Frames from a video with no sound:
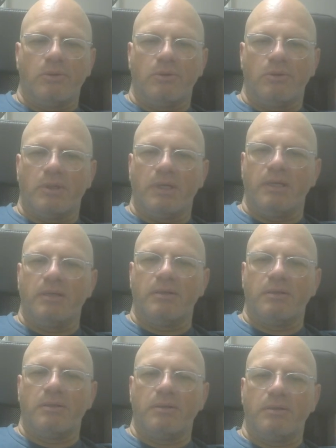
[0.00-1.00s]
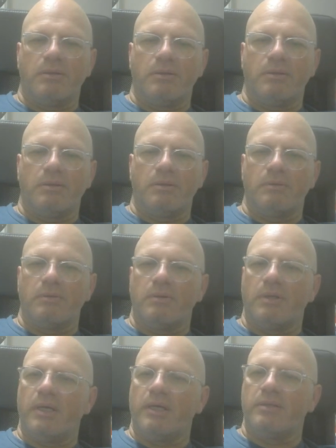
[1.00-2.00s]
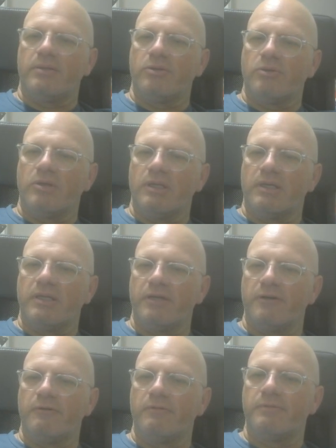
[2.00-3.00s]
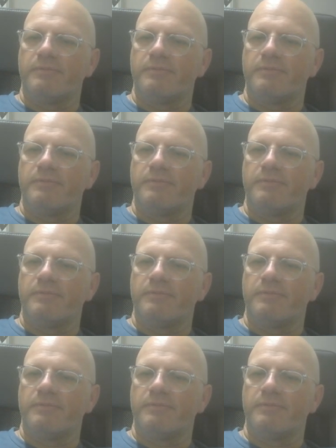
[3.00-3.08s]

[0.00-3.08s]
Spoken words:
Okay, and you click here.